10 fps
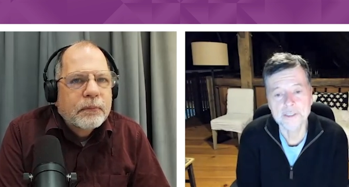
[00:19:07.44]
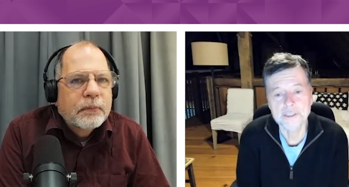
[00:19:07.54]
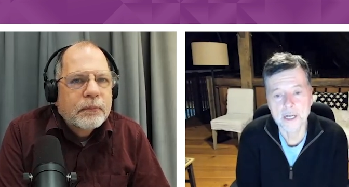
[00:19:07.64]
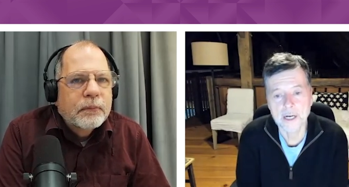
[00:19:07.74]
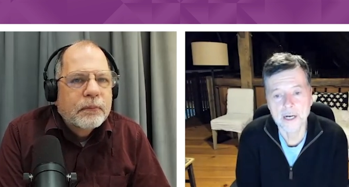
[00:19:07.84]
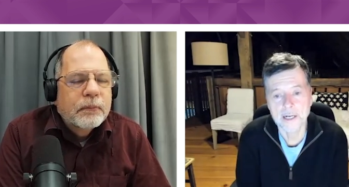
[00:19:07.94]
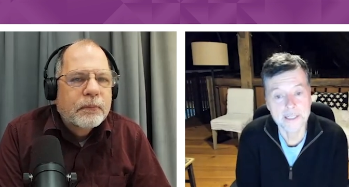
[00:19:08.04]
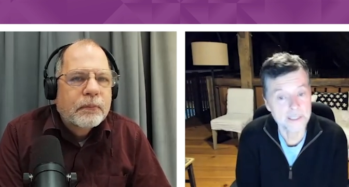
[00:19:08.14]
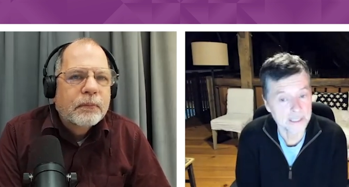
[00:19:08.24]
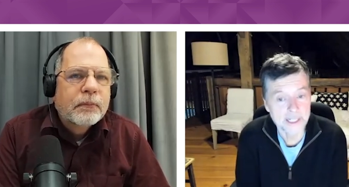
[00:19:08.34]
Speaker 1: is
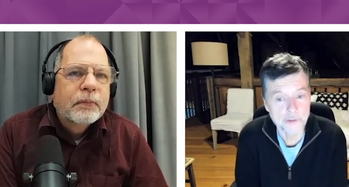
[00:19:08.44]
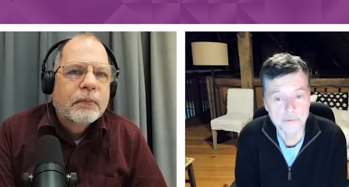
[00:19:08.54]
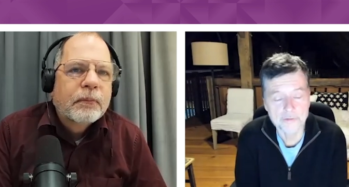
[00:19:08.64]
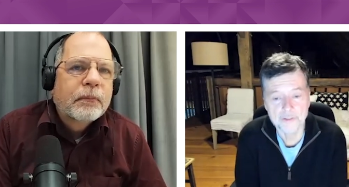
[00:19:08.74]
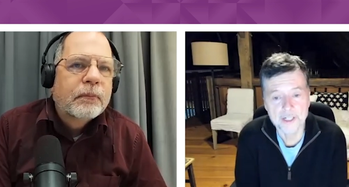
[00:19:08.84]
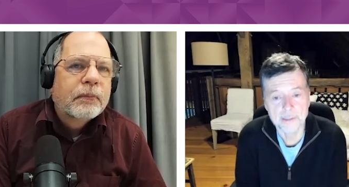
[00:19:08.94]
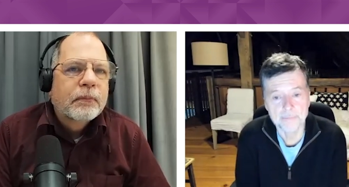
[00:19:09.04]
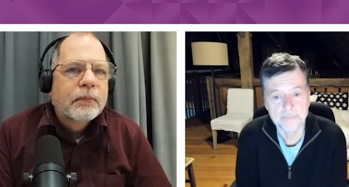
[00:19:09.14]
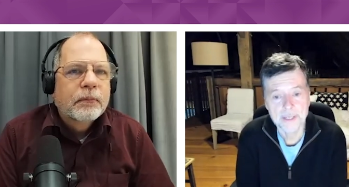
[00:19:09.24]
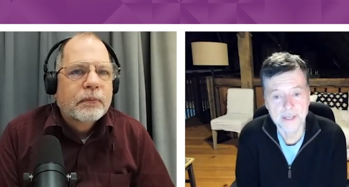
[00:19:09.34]
intellectual
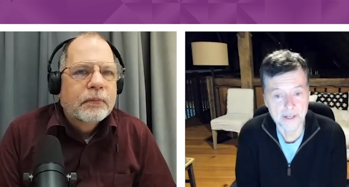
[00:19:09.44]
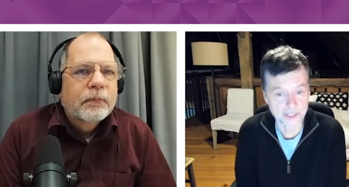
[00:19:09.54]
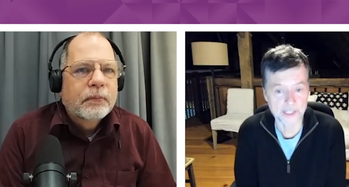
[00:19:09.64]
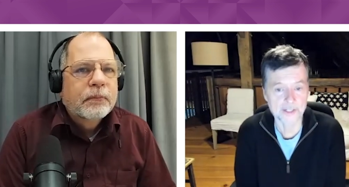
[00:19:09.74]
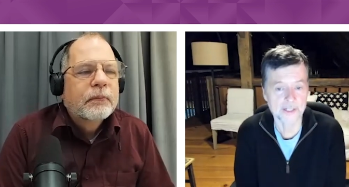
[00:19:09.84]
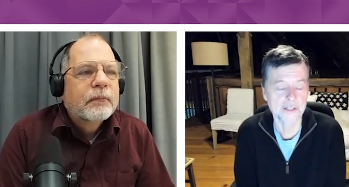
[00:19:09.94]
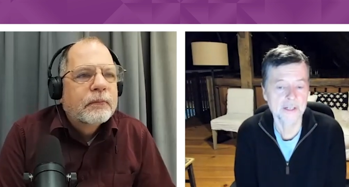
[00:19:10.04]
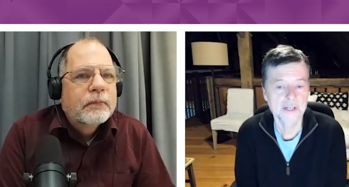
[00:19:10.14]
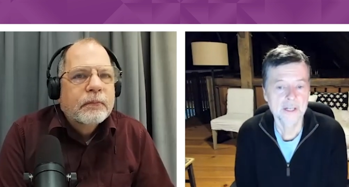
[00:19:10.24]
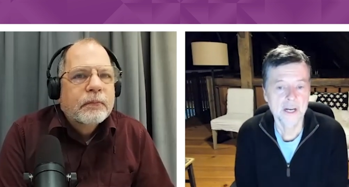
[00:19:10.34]
freedom and
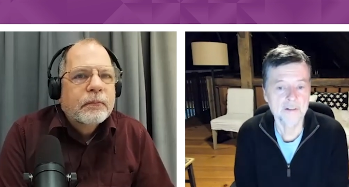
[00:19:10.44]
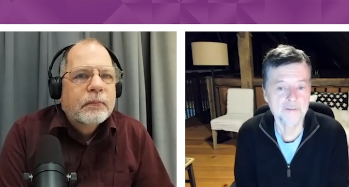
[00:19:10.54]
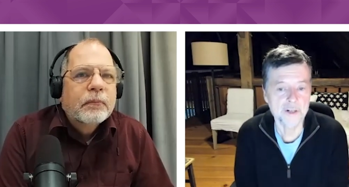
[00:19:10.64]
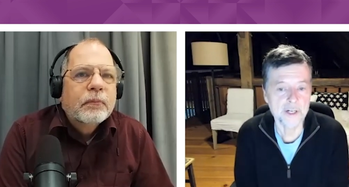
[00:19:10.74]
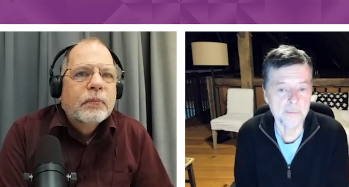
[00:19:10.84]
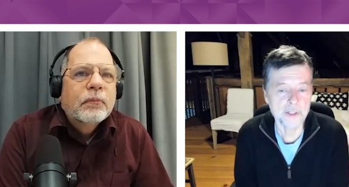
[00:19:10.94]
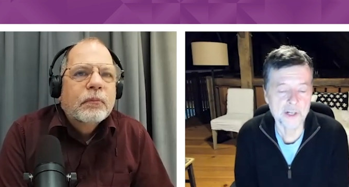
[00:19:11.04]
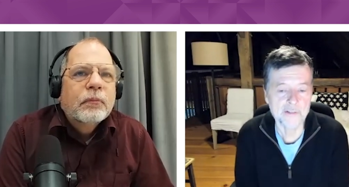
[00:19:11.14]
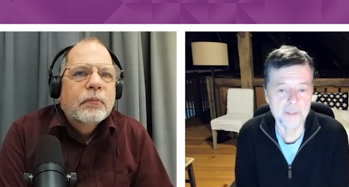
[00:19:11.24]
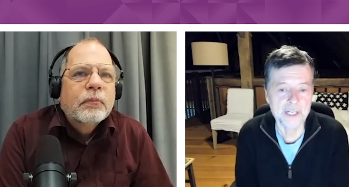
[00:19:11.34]
artistic freedom,
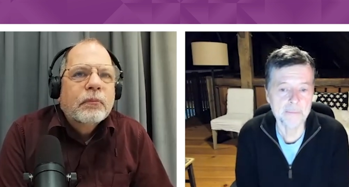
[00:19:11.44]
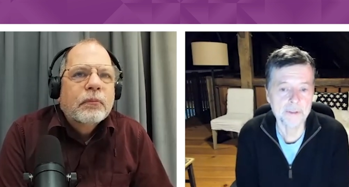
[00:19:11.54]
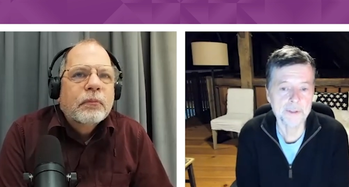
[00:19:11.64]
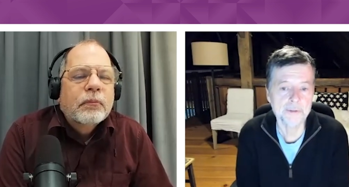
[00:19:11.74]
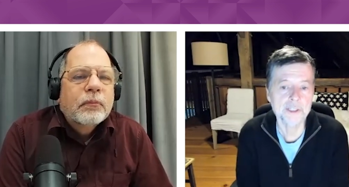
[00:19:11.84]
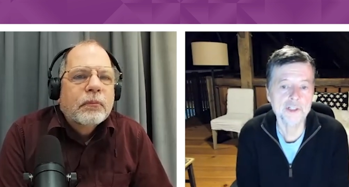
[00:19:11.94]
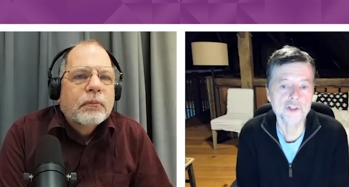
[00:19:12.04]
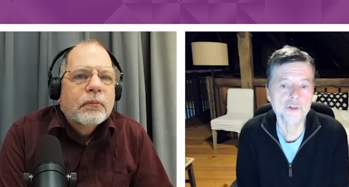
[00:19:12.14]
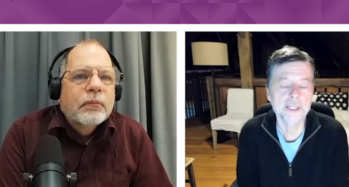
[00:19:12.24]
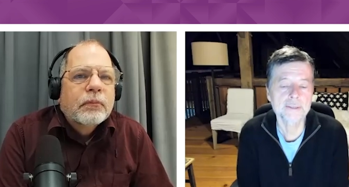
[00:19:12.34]
which I've been able to
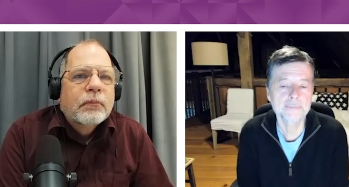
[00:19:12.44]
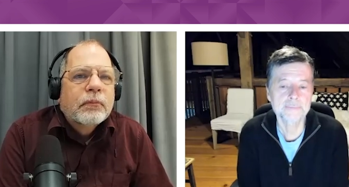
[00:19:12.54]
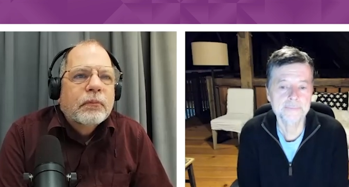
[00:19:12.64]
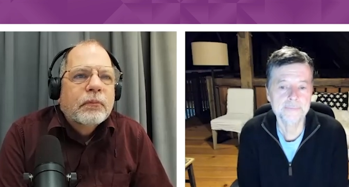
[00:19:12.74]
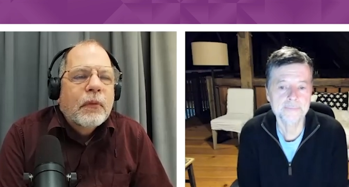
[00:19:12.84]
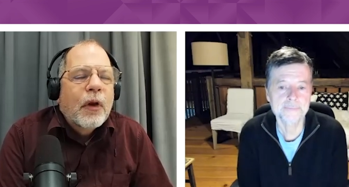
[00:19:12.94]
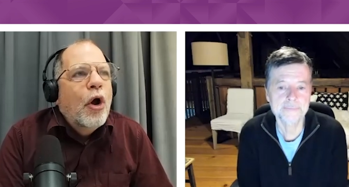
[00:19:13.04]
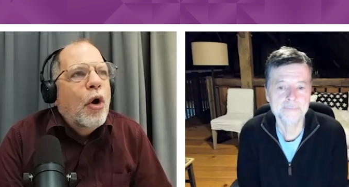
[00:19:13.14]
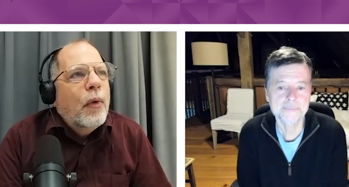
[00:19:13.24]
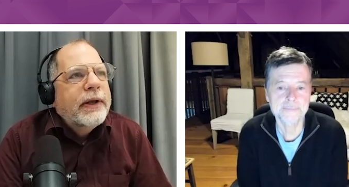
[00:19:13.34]
enjoy.
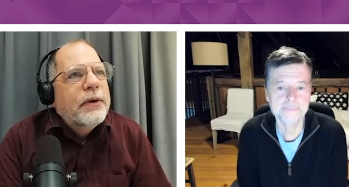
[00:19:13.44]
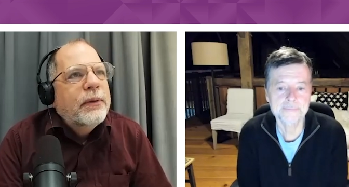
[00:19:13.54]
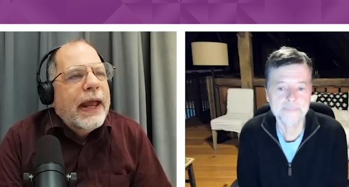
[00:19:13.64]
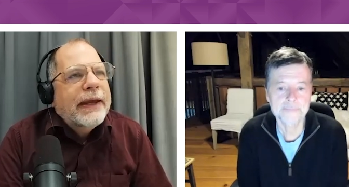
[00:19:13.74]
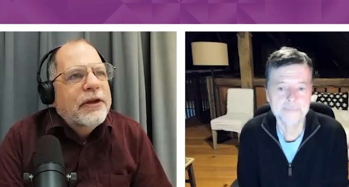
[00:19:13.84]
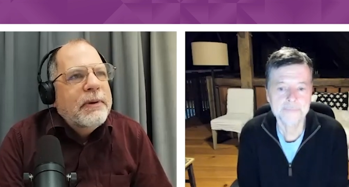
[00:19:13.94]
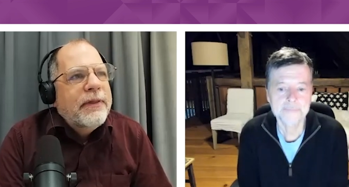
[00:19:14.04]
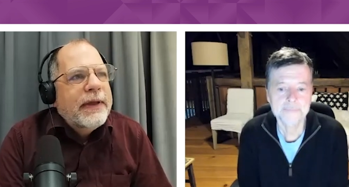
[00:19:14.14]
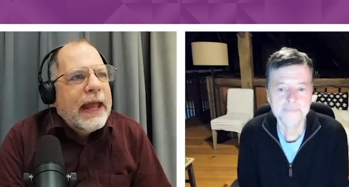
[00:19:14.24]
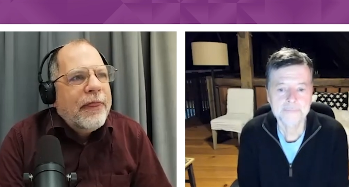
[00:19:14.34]
Speaker 2: What do you take to
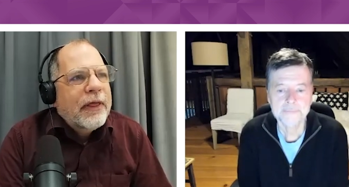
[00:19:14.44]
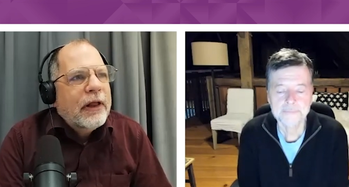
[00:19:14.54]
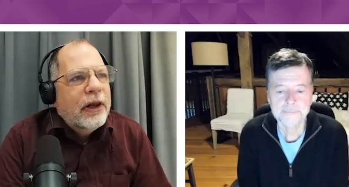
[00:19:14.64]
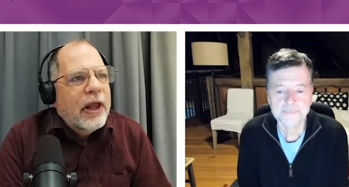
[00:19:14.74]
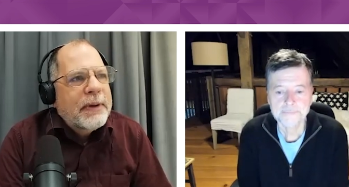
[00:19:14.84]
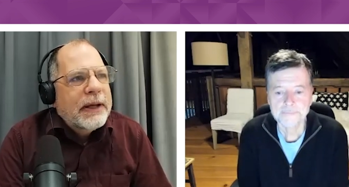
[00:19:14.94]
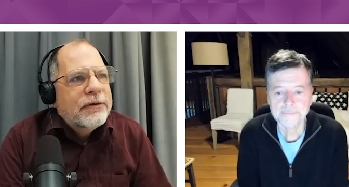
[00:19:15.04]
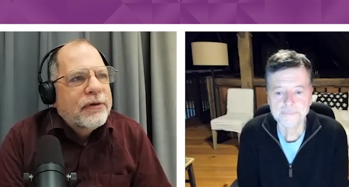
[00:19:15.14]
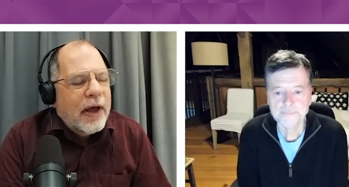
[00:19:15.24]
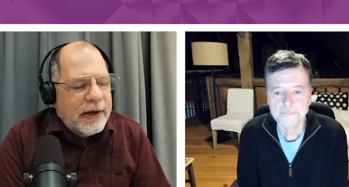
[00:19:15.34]
be the ethical
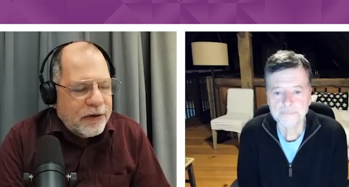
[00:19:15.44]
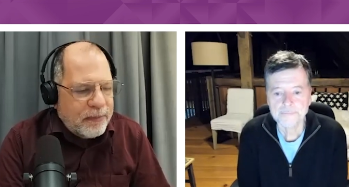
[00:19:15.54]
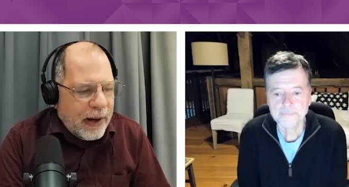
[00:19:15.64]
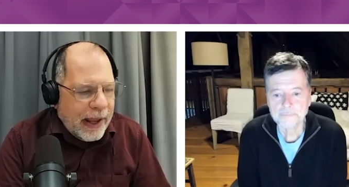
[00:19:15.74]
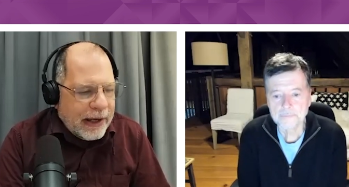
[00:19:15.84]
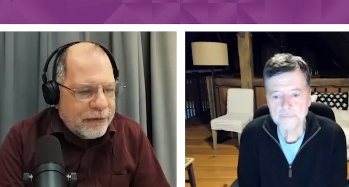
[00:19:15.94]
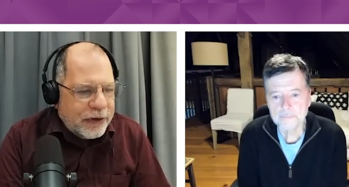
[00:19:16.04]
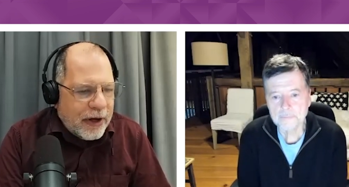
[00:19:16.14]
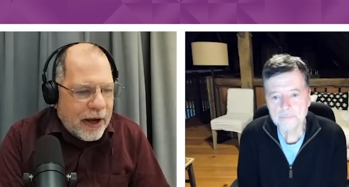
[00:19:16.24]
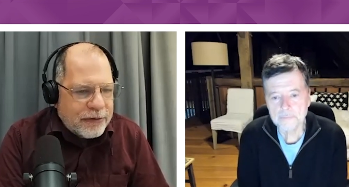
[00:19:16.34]
limits on displaying
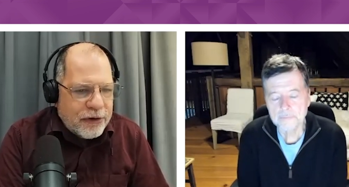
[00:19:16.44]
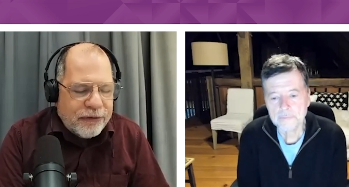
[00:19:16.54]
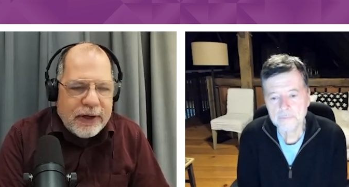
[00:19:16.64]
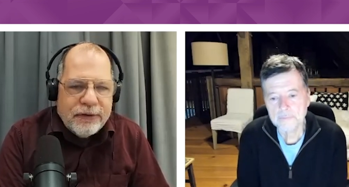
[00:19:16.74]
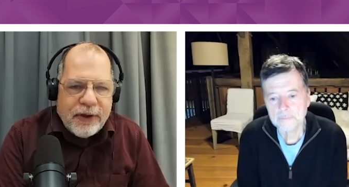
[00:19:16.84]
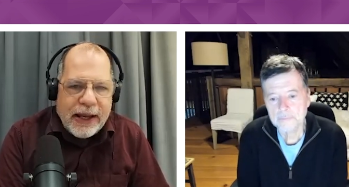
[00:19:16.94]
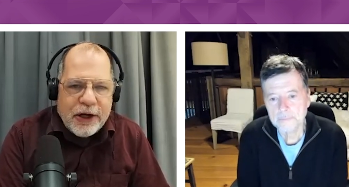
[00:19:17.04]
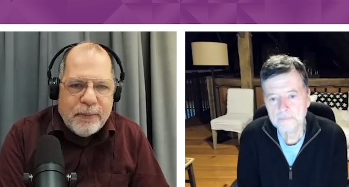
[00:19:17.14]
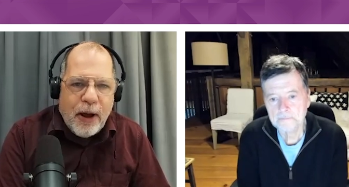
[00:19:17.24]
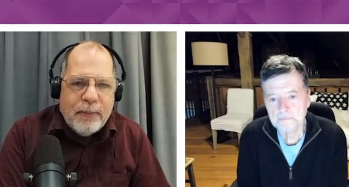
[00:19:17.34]
photography, say
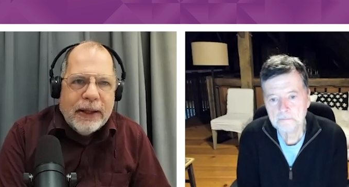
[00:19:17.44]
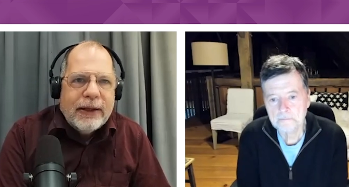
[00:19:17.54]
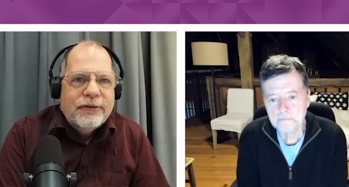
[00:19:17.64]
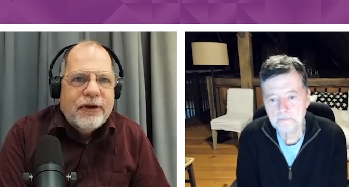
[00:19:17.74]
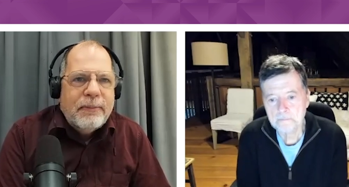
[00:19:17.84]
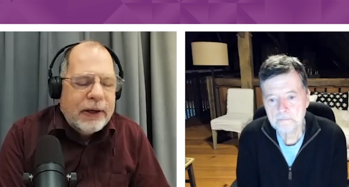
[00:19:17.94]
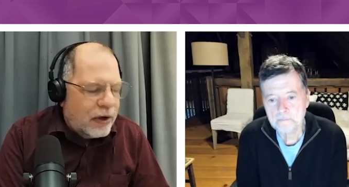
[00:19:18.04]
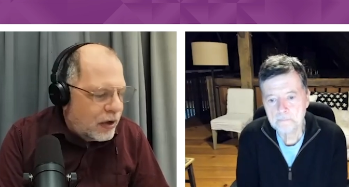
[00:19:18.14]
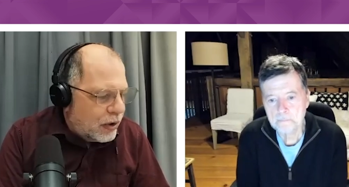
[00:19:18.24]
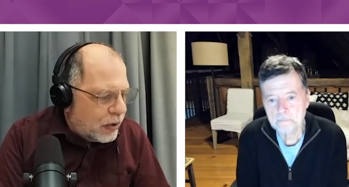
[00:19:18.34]
in a public
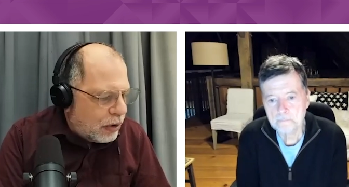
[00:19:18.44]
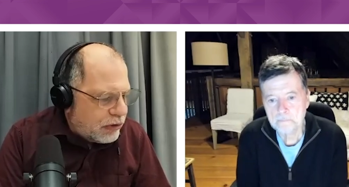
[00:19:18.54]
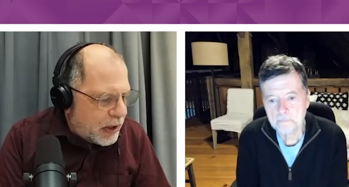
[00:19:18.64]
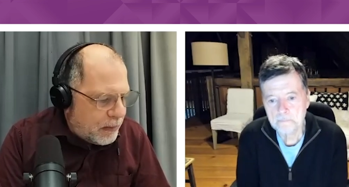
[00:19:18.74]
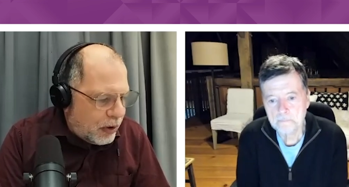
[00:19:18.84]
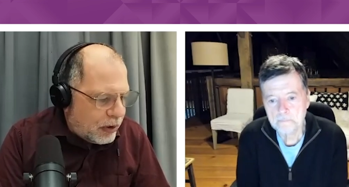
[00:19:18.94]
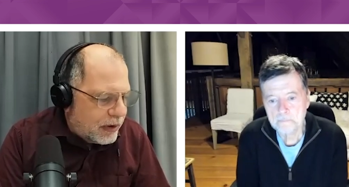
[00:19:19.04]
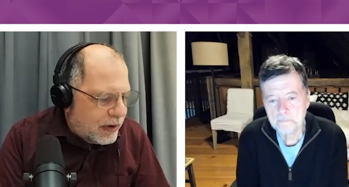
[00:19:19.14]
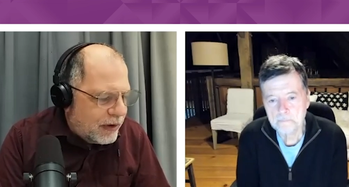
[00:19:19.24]
exhibit or in a book?